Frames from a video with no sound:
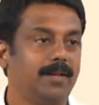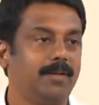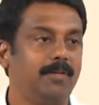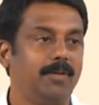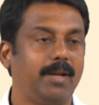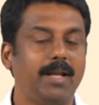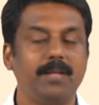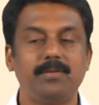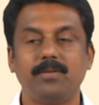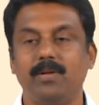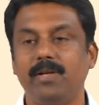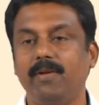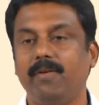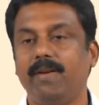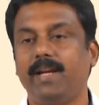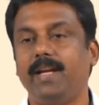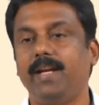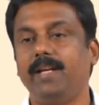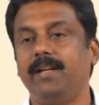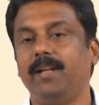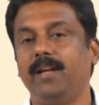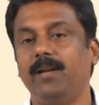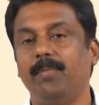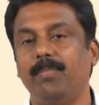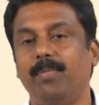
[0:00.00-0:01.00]
Okay, so, your
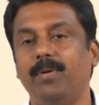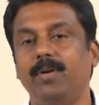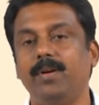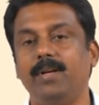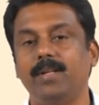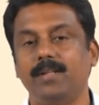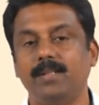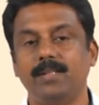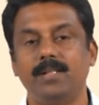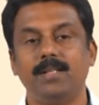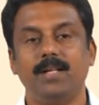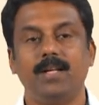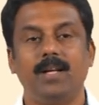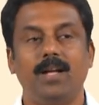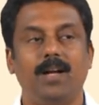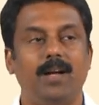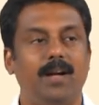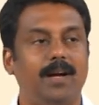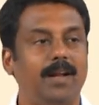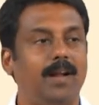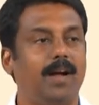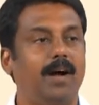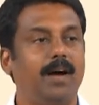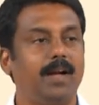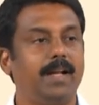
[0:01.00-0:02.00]
heat input
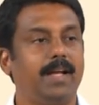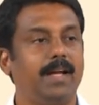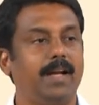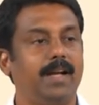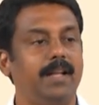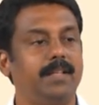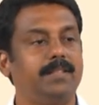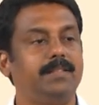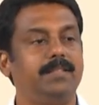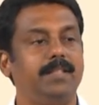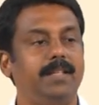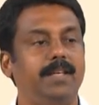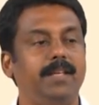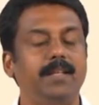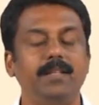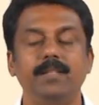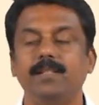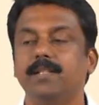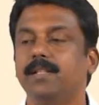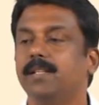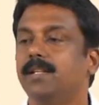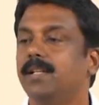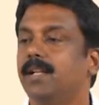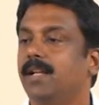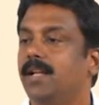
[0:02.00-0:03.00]
or arc energy
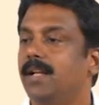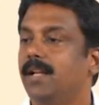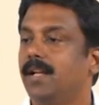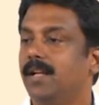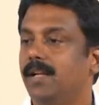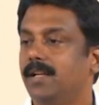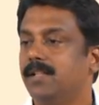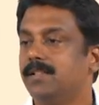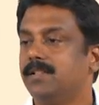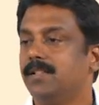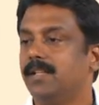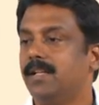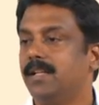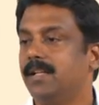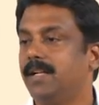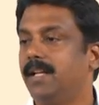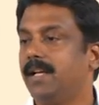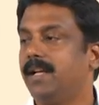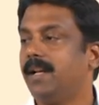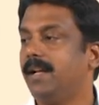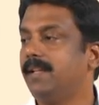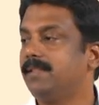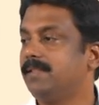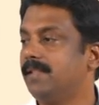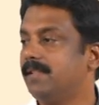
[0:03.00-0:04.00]

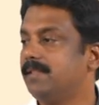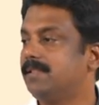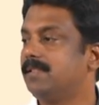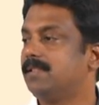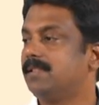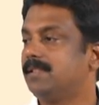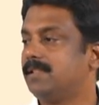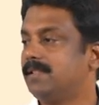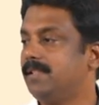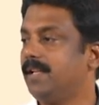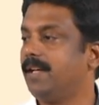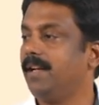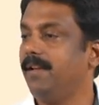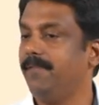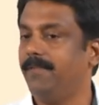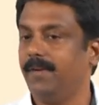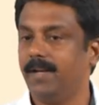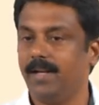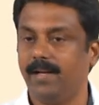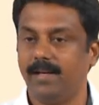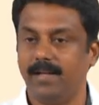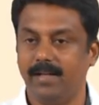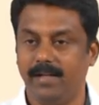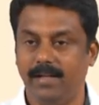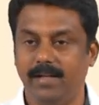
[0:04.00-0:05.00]
decreases
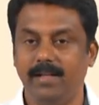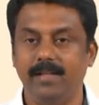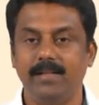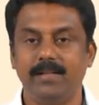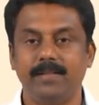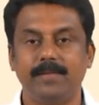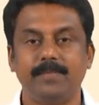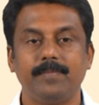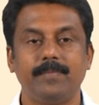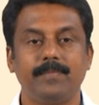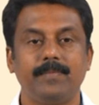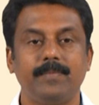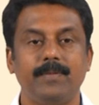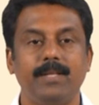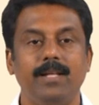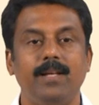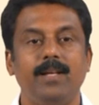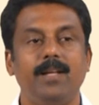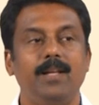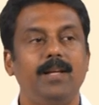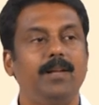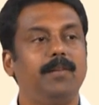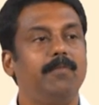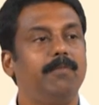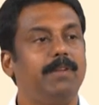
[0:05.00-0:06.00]
significantly
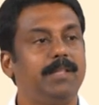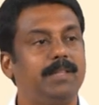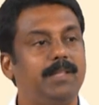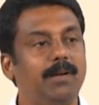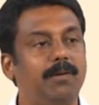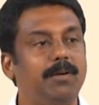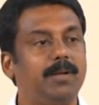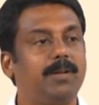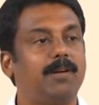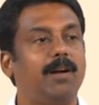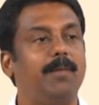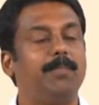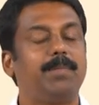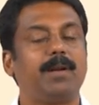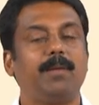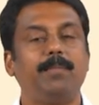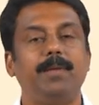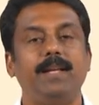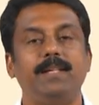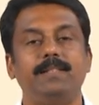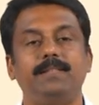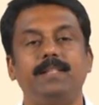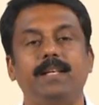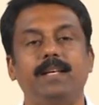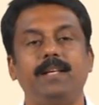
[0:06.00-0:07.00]
without
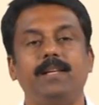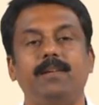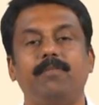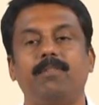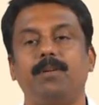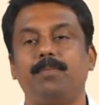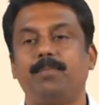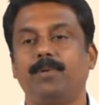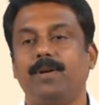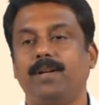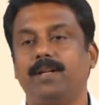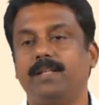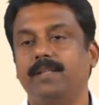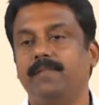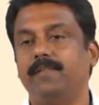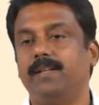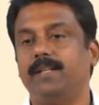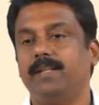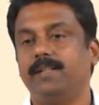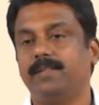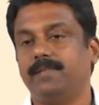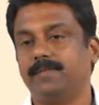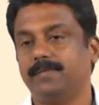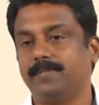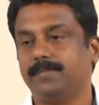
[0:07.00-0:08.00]
compromising your
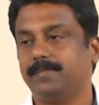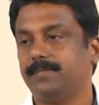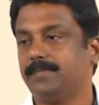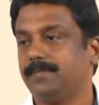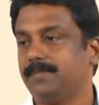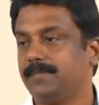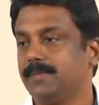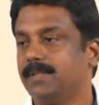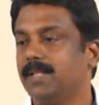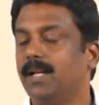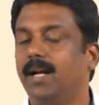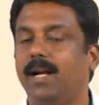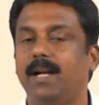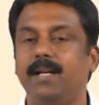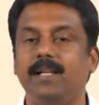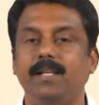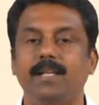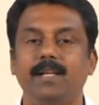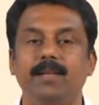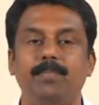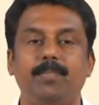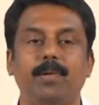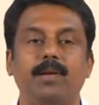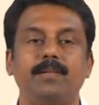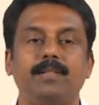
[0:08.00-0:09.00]
productivity and
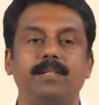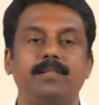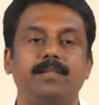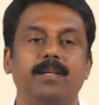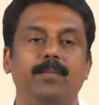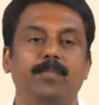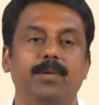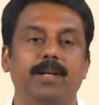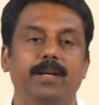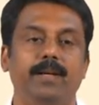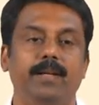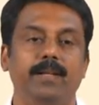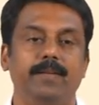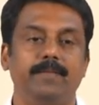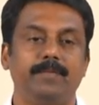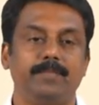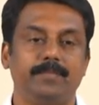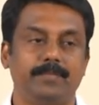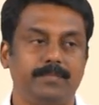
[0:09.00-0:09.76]
the process stability.